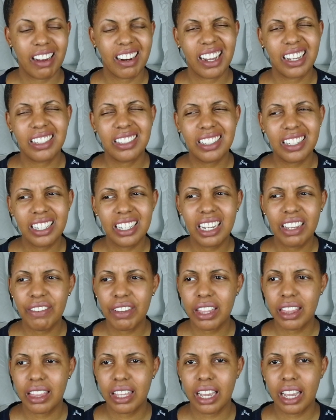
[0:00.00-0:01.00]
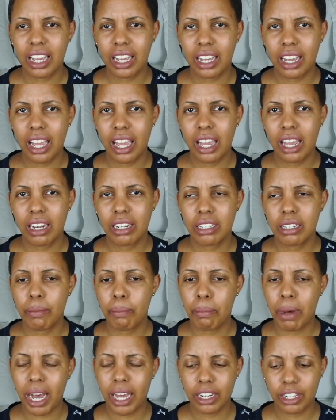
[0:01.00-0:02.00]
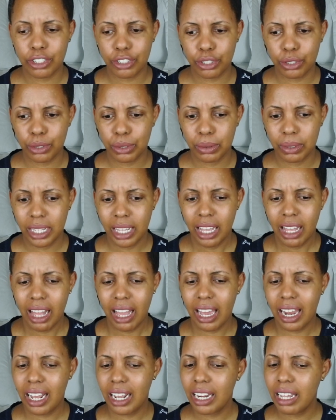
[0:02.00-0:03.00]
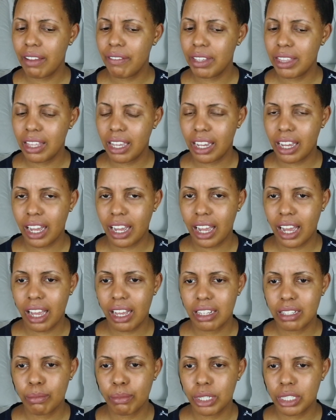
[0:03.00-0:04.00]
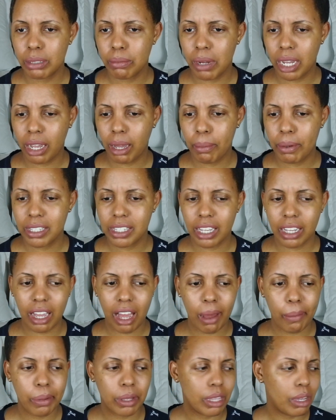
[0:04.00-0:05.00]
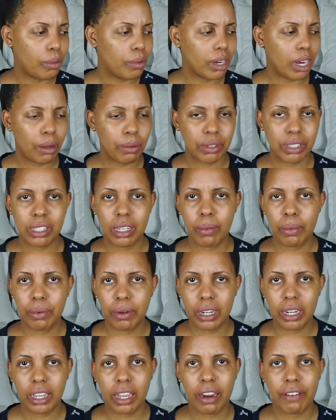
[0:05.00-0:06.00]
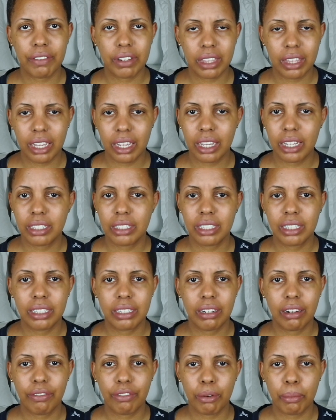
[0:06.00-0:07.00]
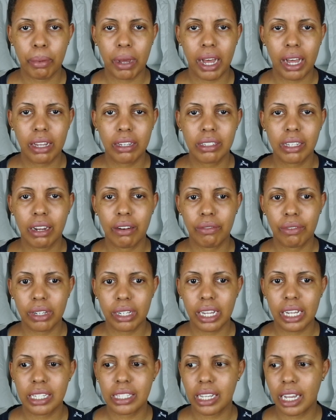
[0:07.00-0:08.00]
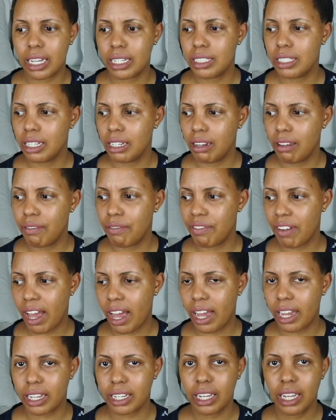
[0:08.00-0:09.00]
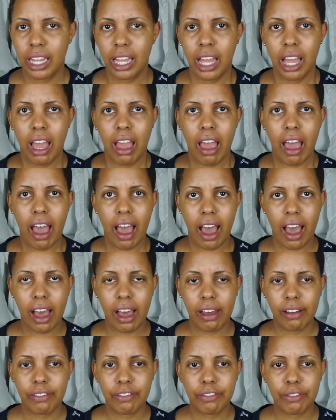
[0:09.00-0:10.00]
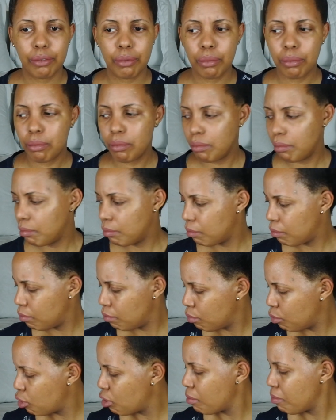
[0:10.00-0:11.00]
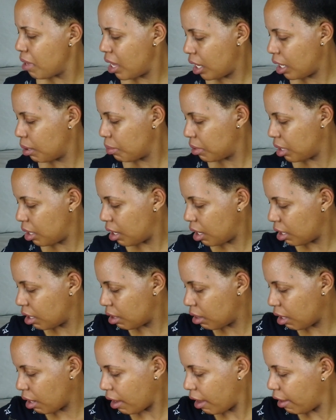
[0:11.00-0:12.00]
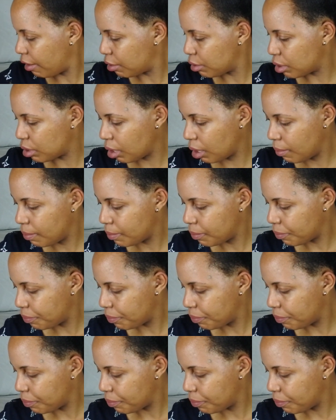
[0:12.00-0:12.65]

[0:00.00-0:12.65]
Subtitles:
And I didn't even think, and body too. And I didn't even think I got as much makeup as I got, but then when I was separating everything into the different piles, I realized I did in fact have more makeup than anything else.